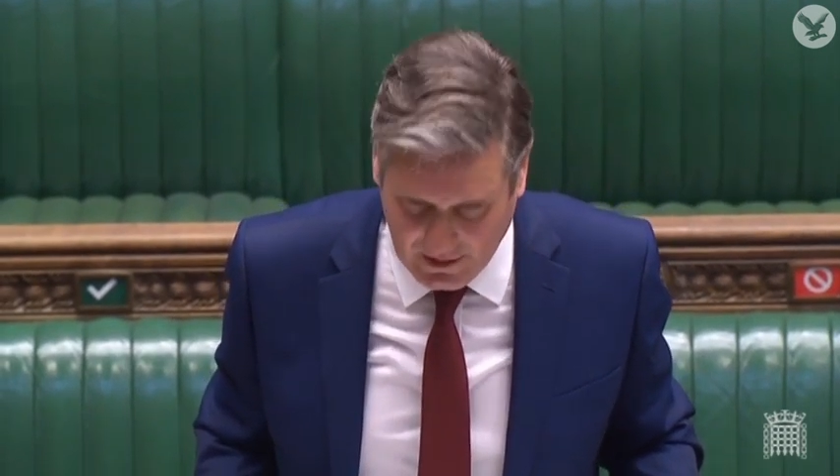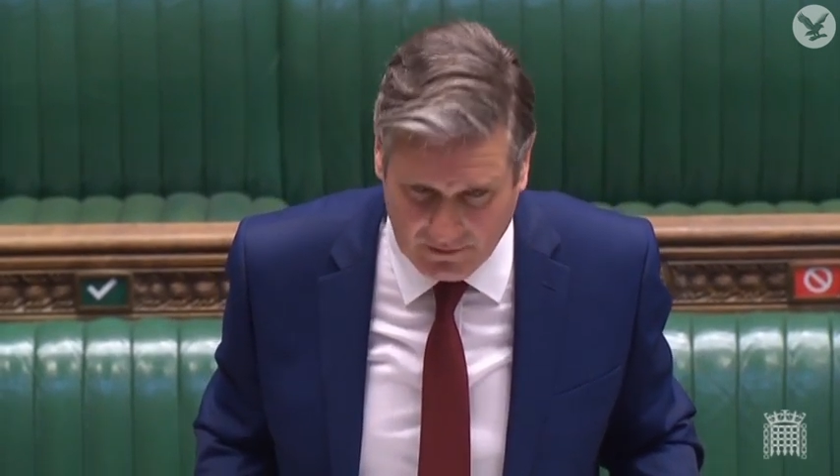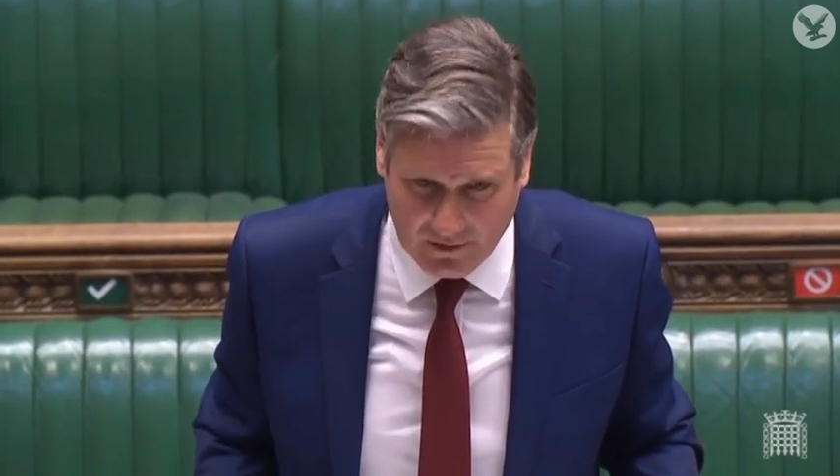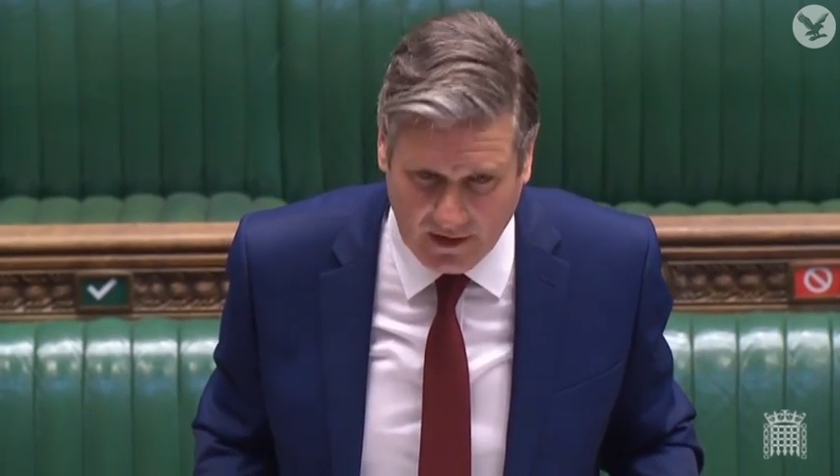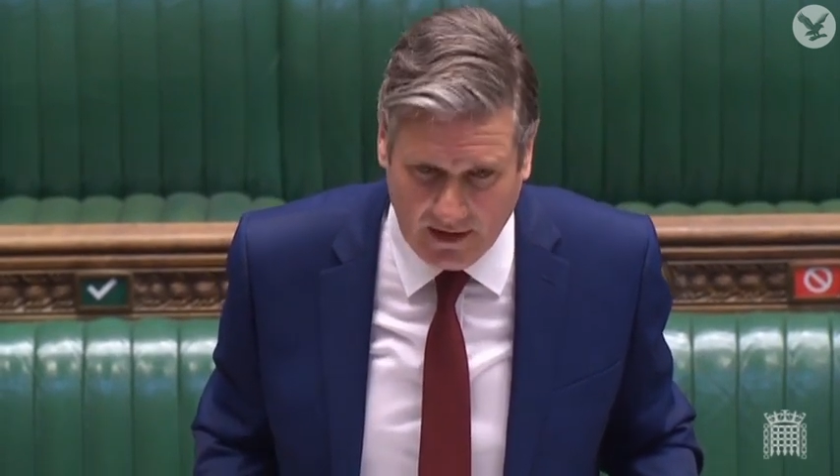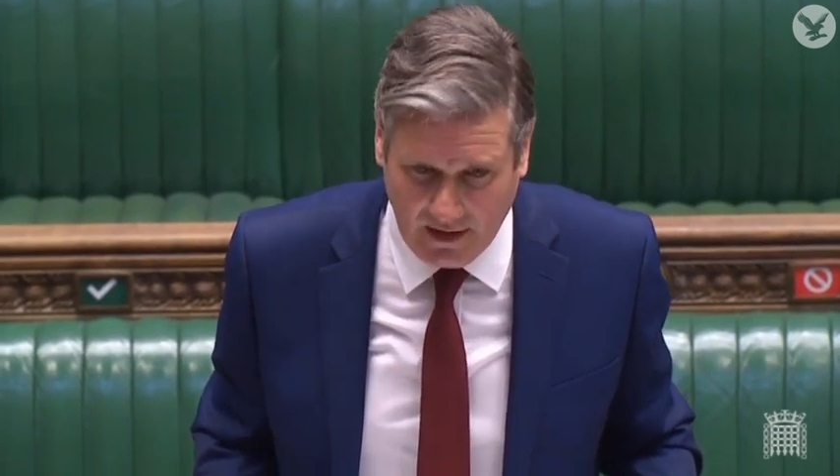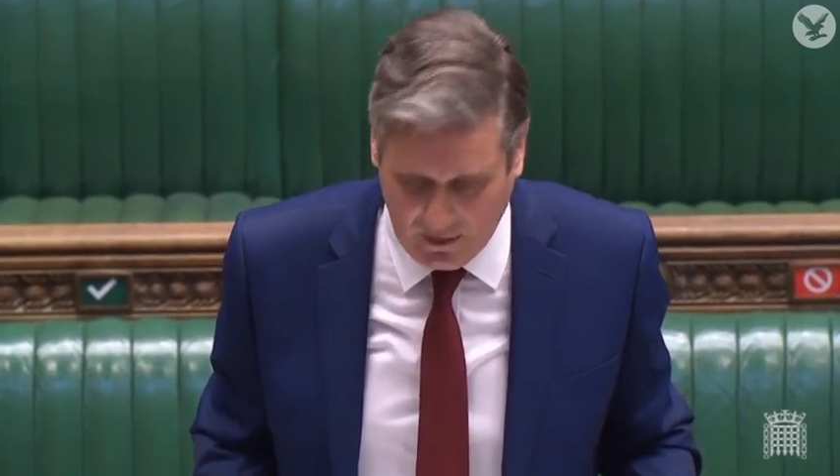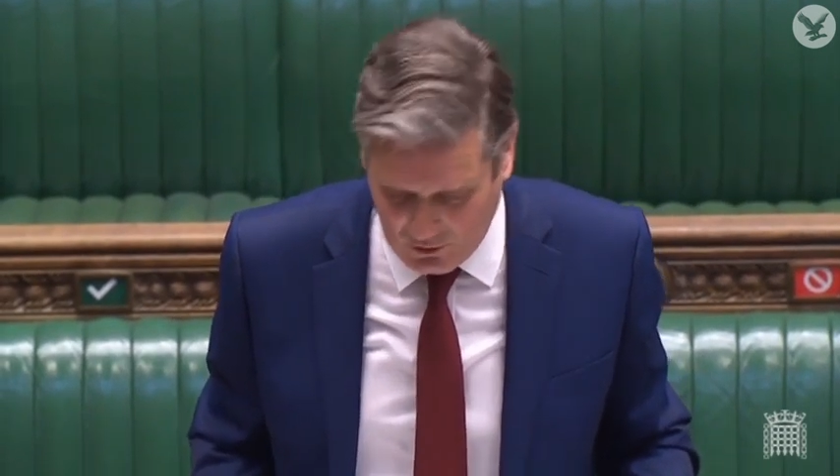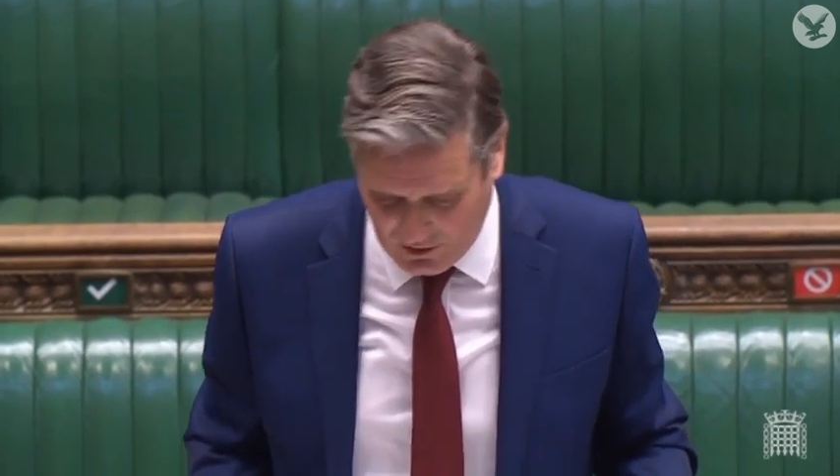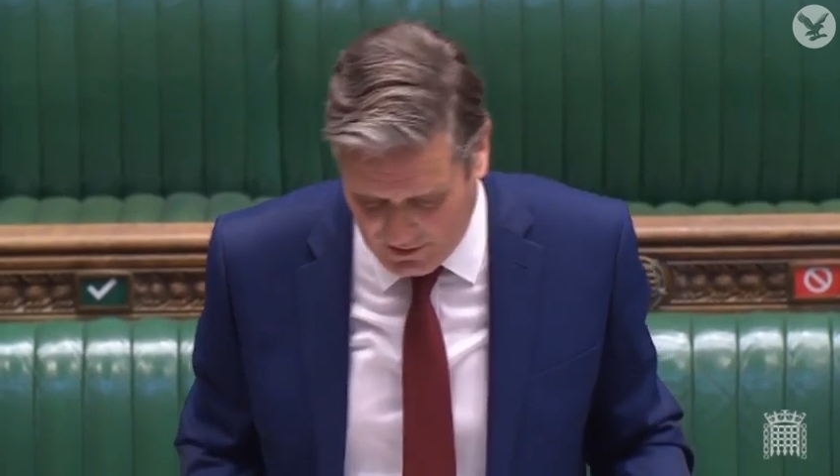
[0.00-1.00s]
For a care
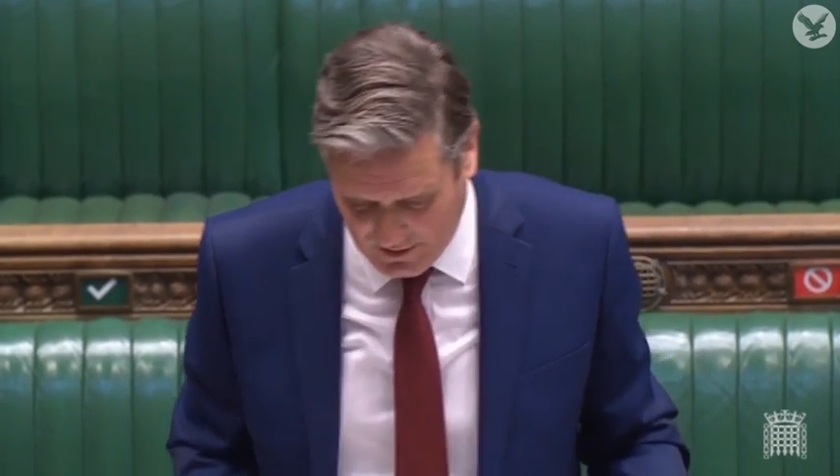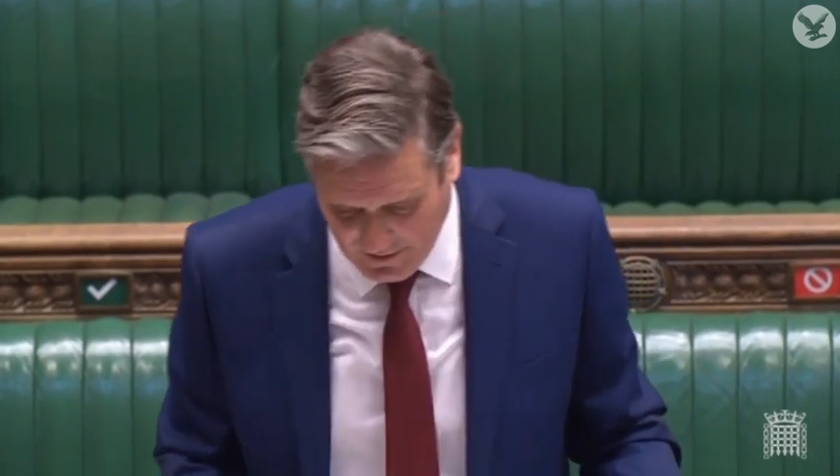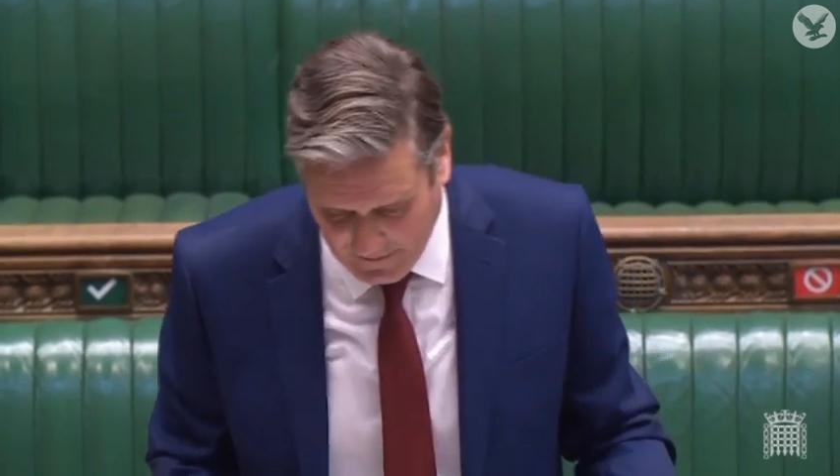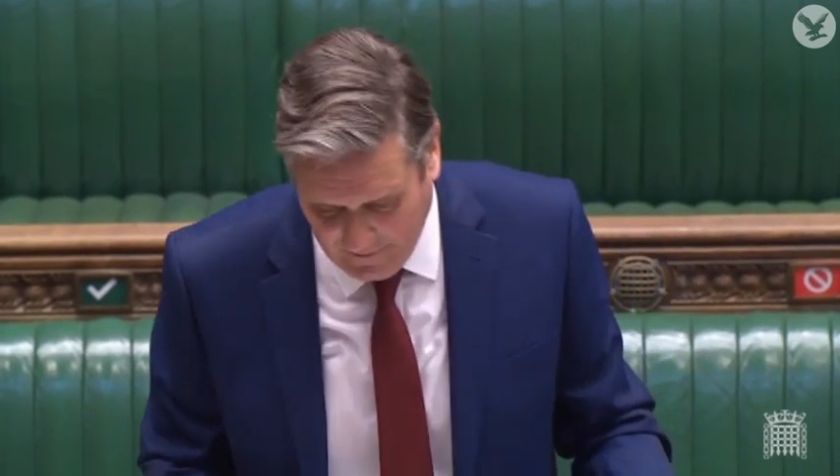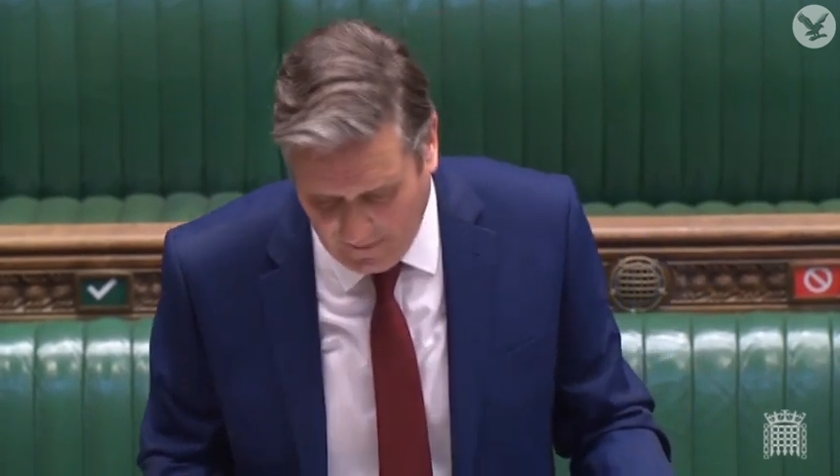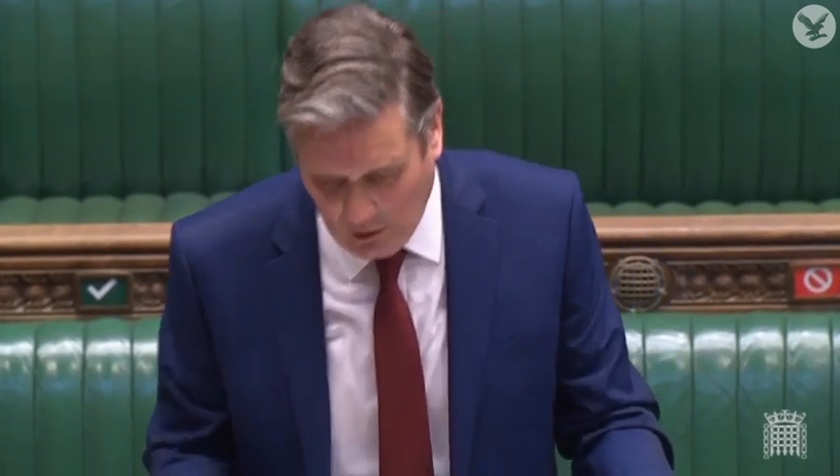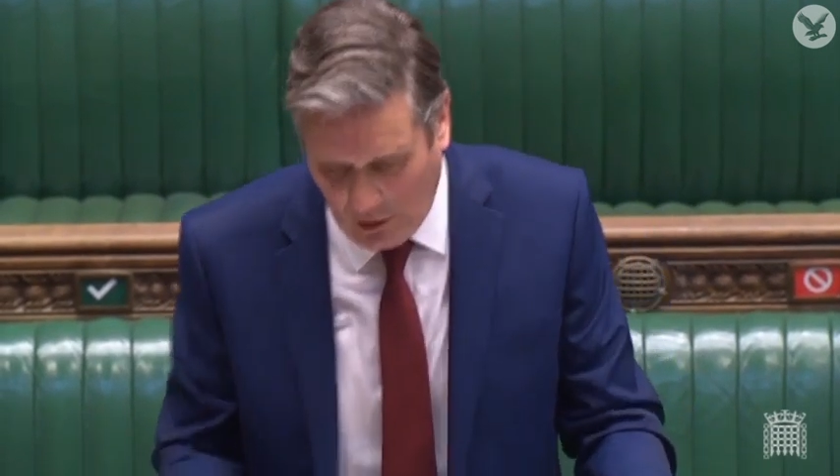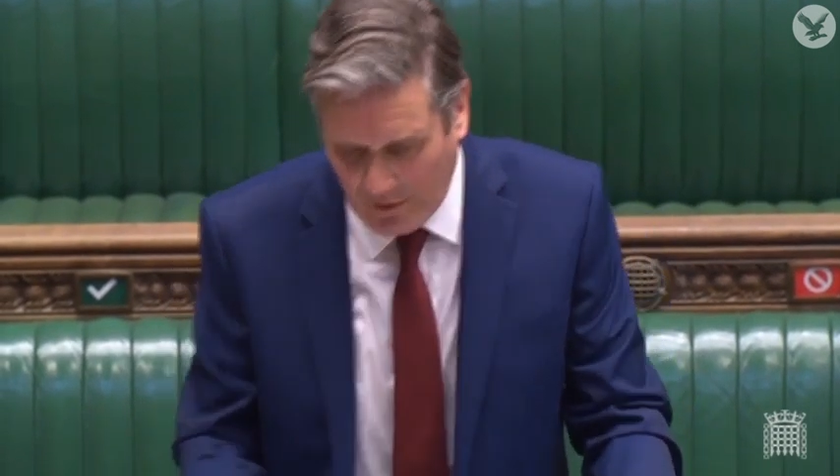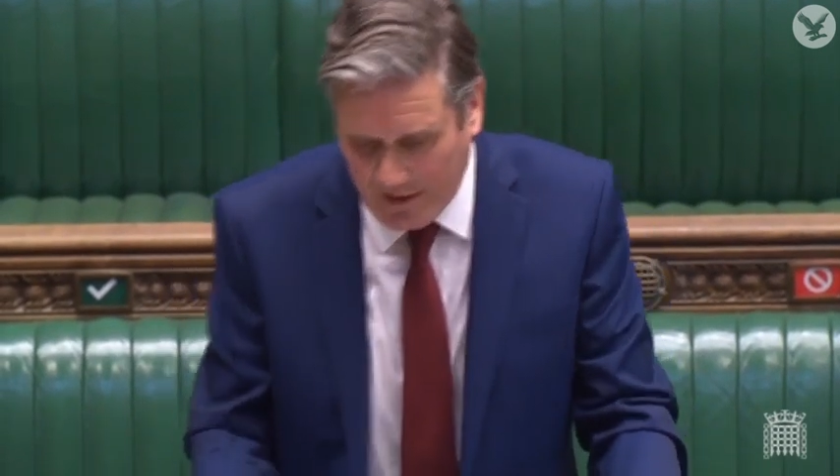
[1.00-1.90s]
worker, on the